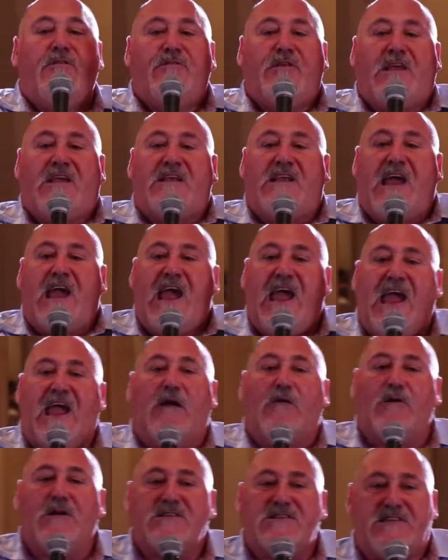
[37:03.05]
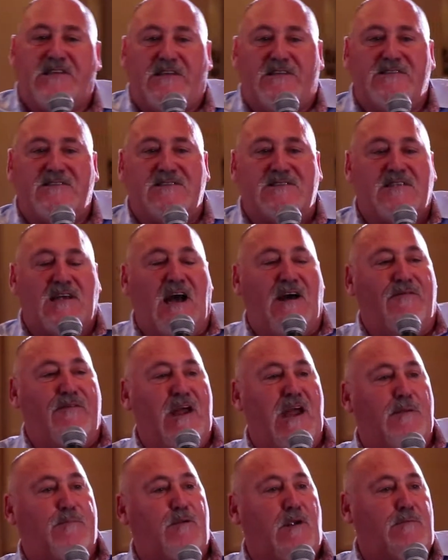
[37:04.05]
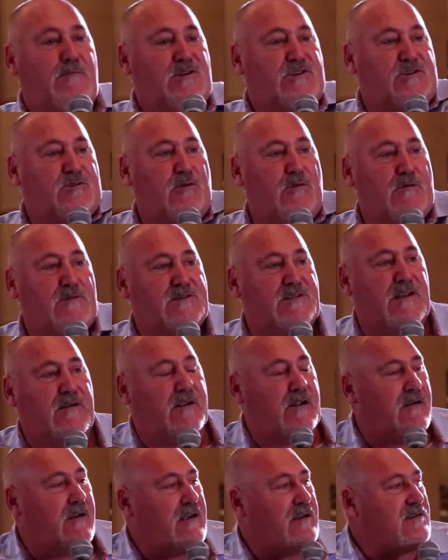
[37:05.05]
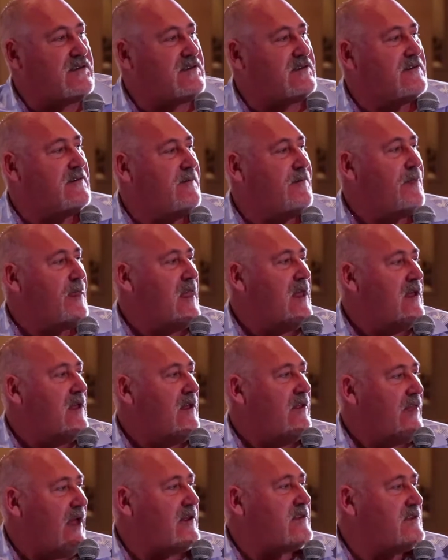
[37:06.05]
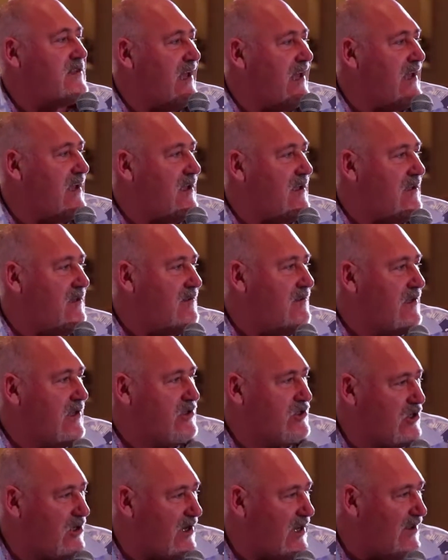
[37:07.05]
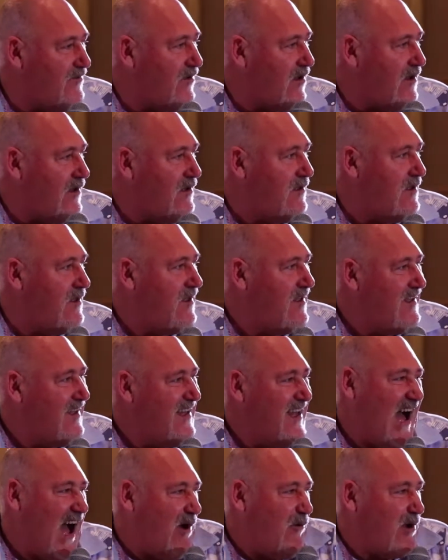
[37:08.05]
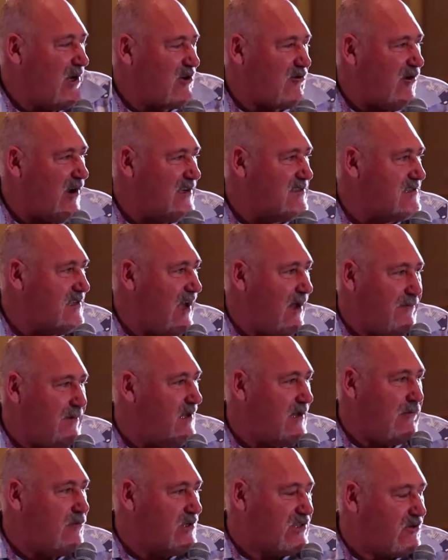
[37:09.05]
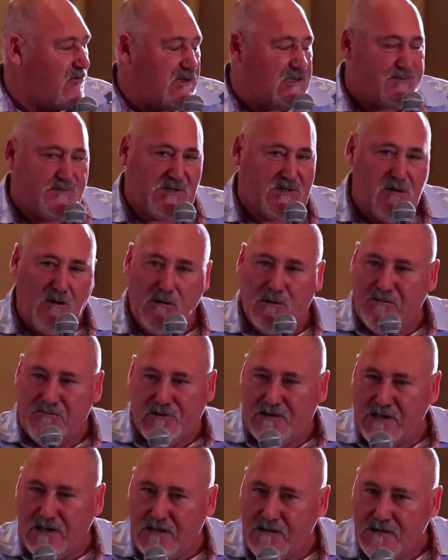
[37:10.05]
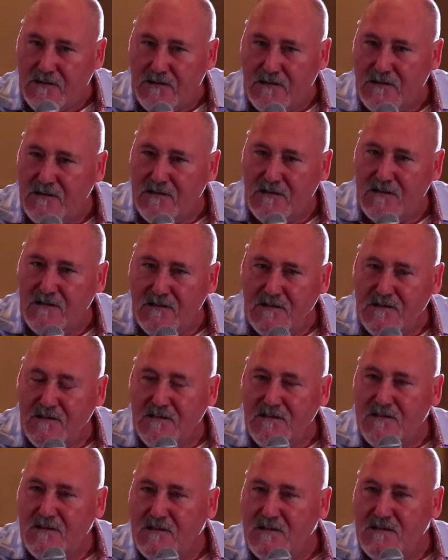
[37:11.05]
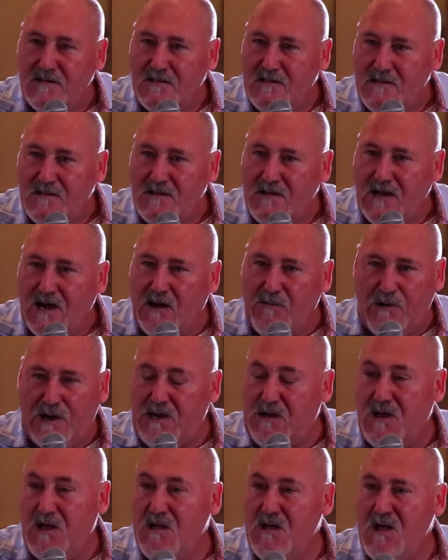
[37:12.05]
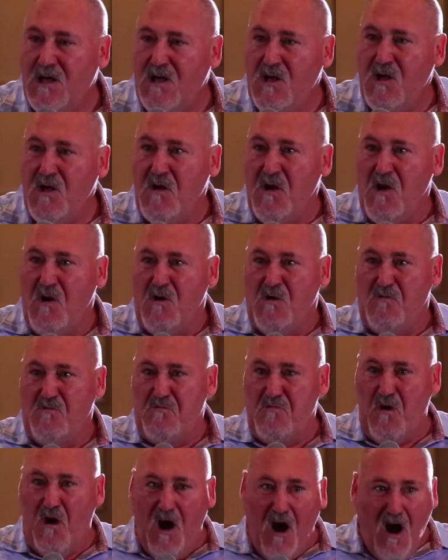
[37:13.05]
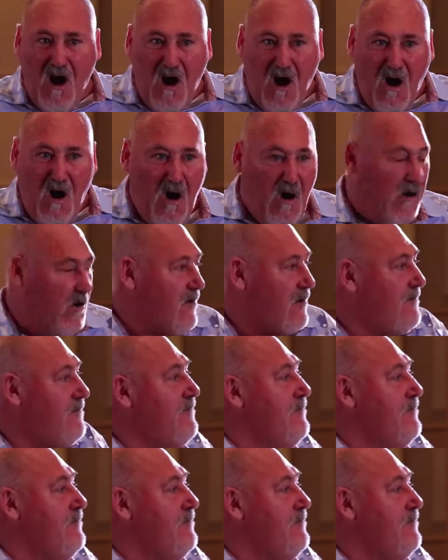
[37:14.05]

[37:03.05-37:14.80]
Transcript: The inheritance of Abram is yours. Now, here it is. That day in Geneva, I went crazy. I mean, it was Christmas all over again. I went, raw.